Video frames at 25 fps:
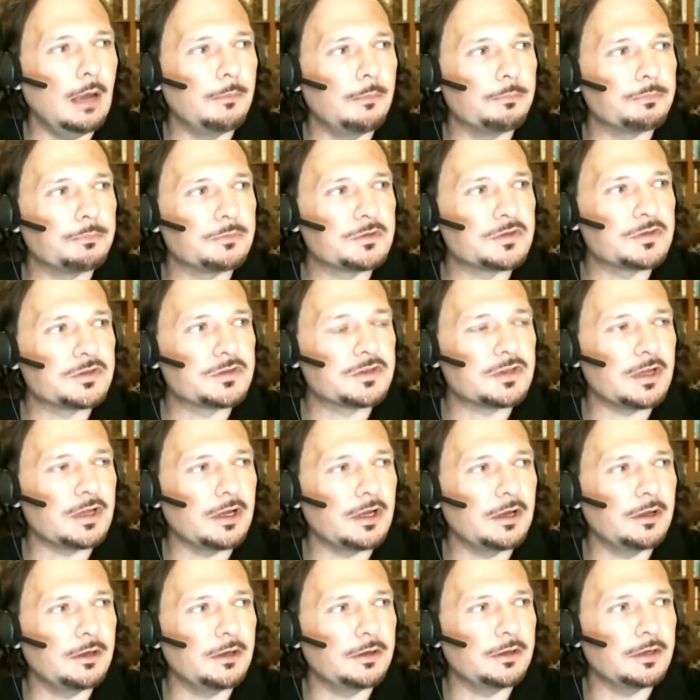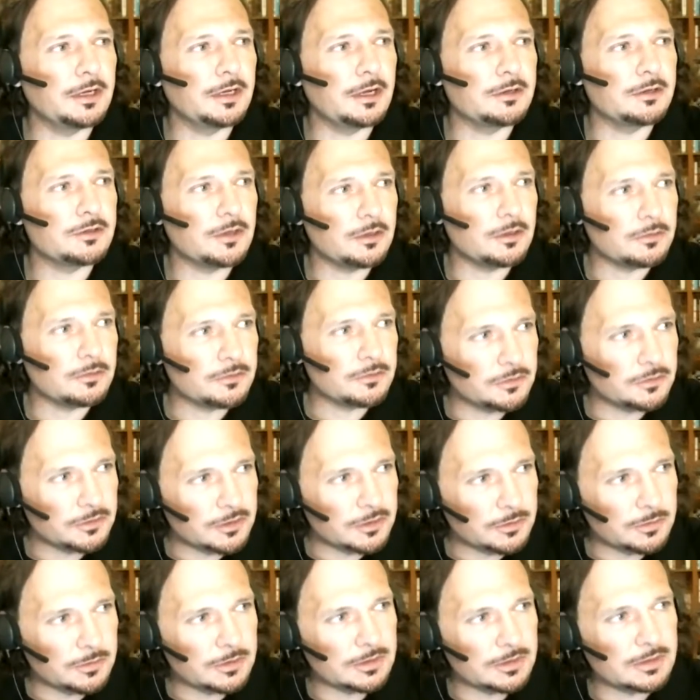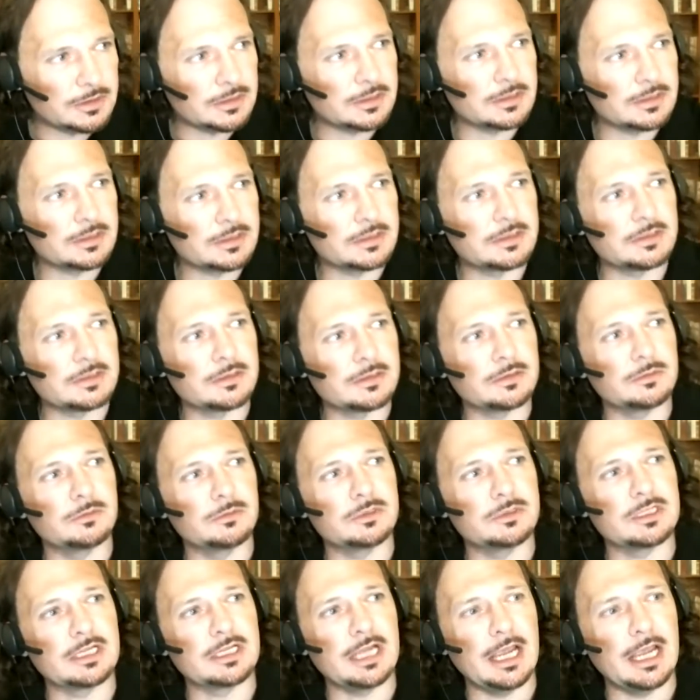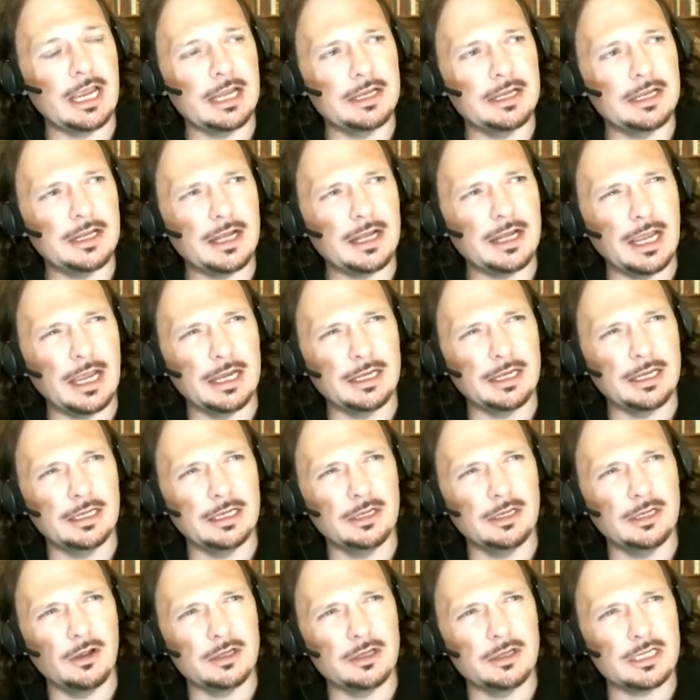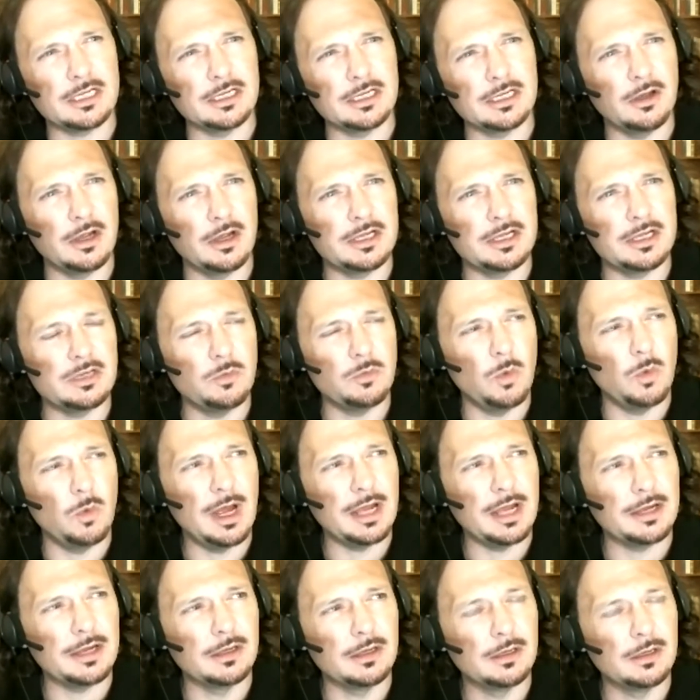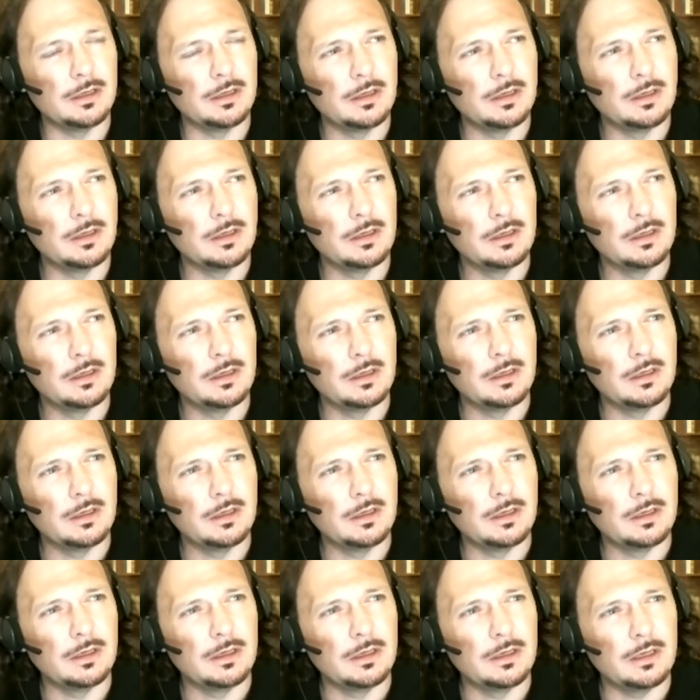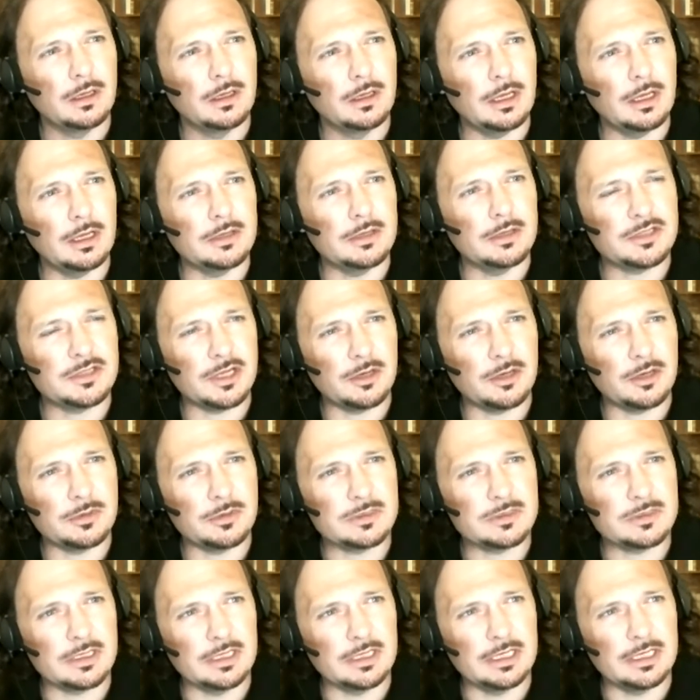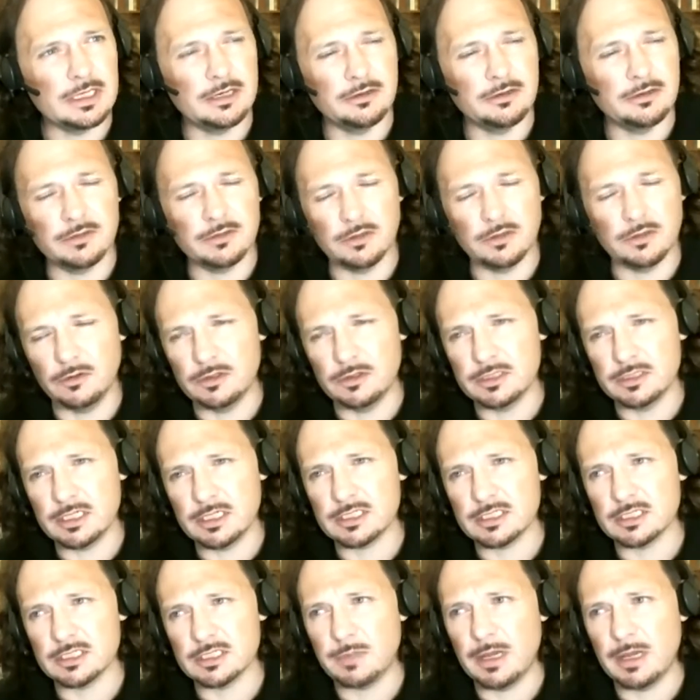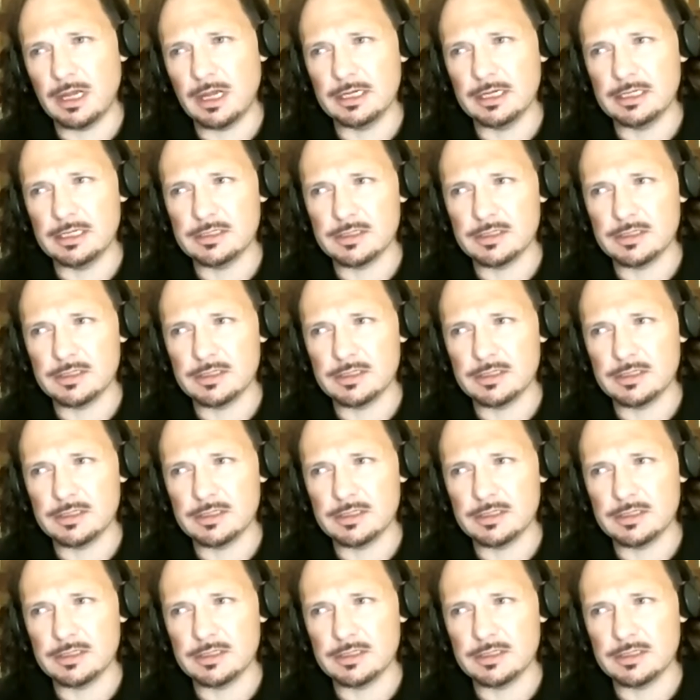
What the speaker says: So, you know, Donald Tusk was a candidate in 1991, and so was the leader of the Law and Justice Party.